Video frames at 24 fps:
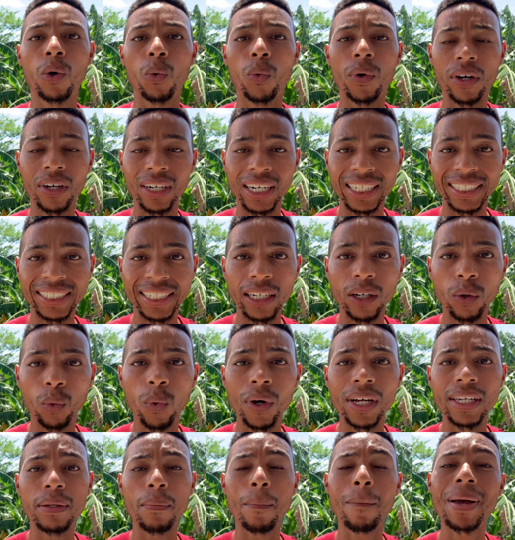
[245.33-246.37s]
We're going to deal
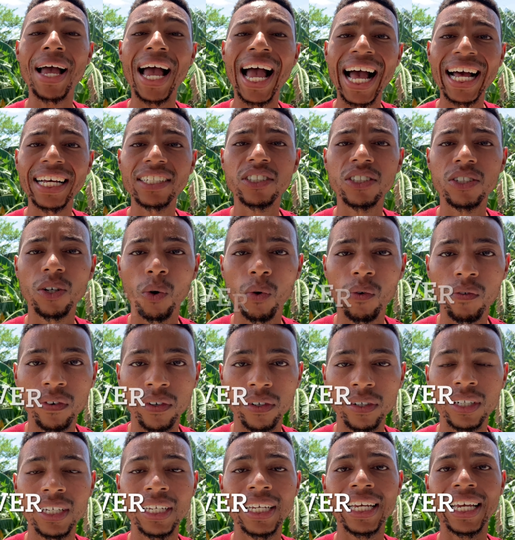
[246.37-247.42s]
with
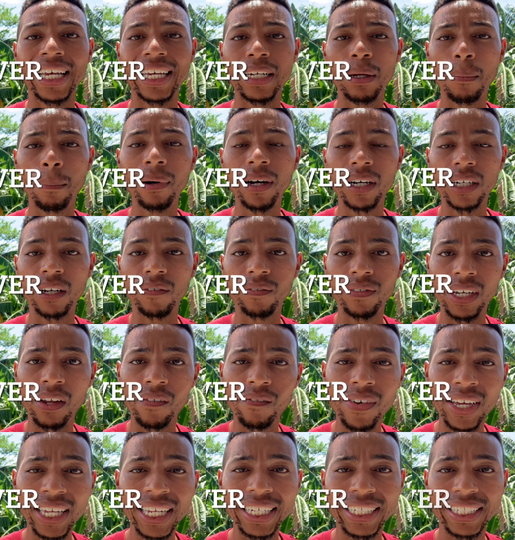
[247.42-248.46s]
Passover in the book of
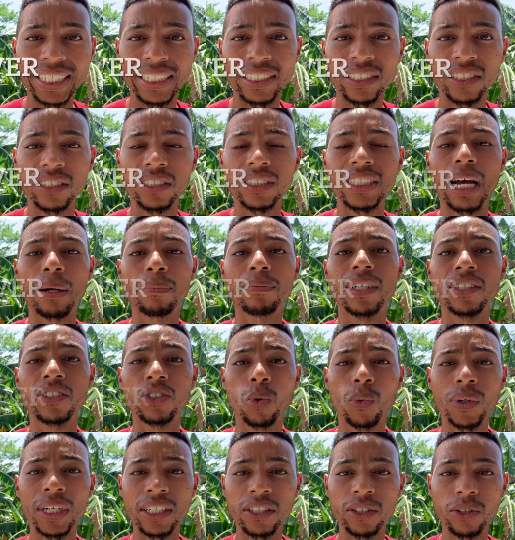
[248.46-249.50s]
Leviticus chapter
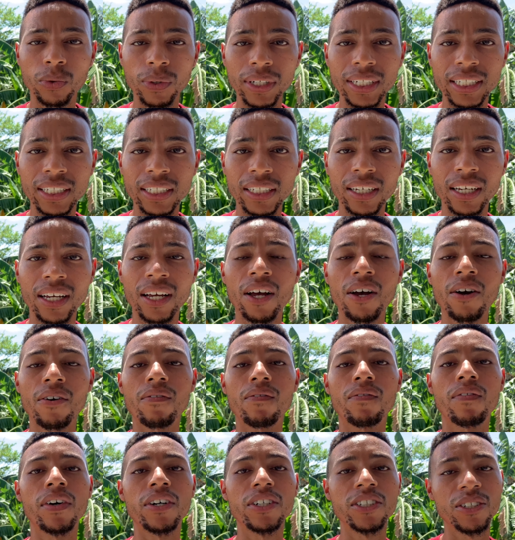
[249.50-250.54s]
23
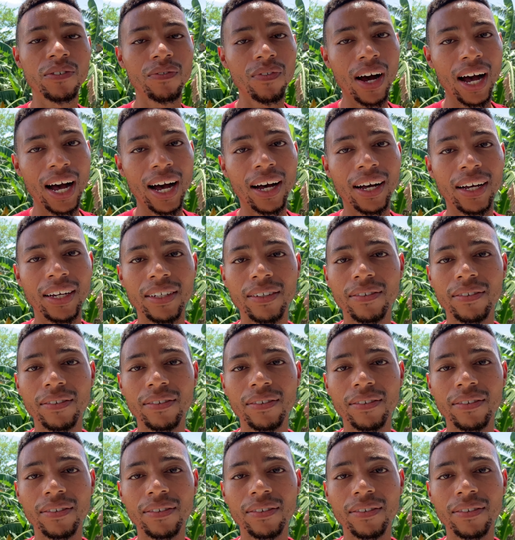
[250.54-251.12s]
verse 5.